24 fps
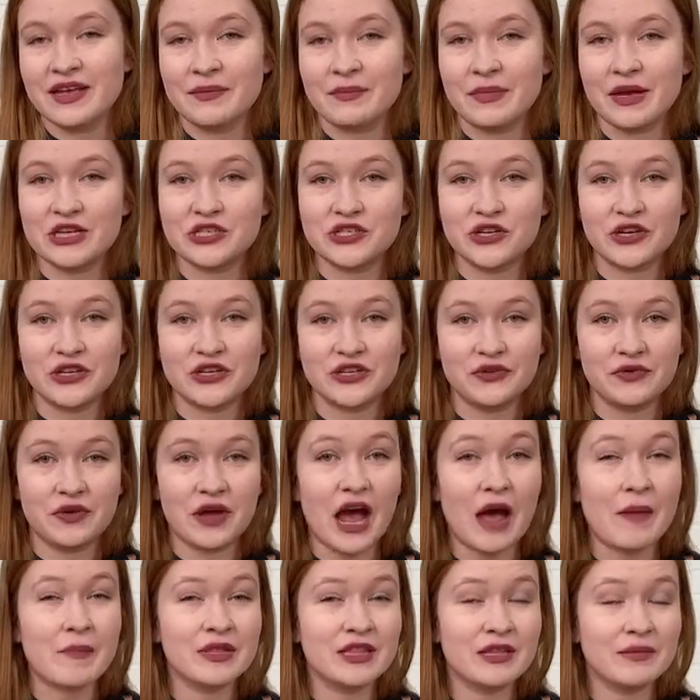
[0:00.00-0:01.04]
make sure to
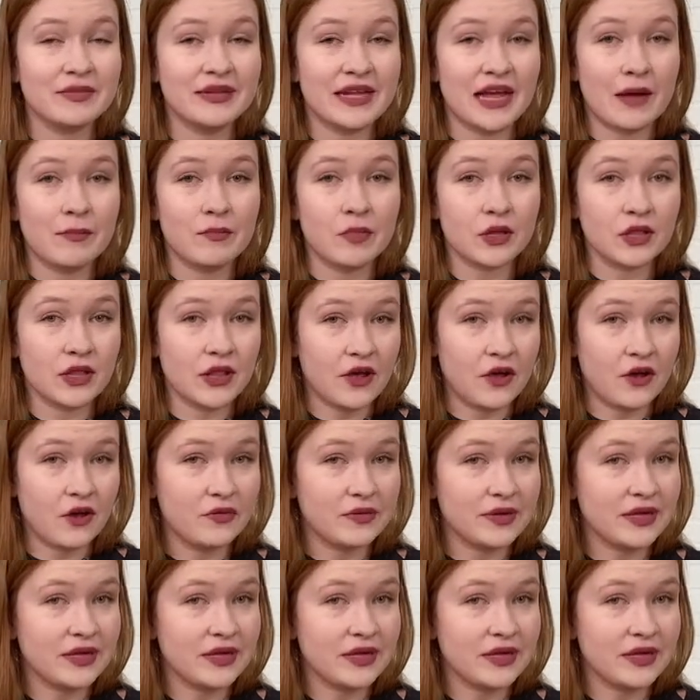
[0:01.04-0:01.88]
comment them down below.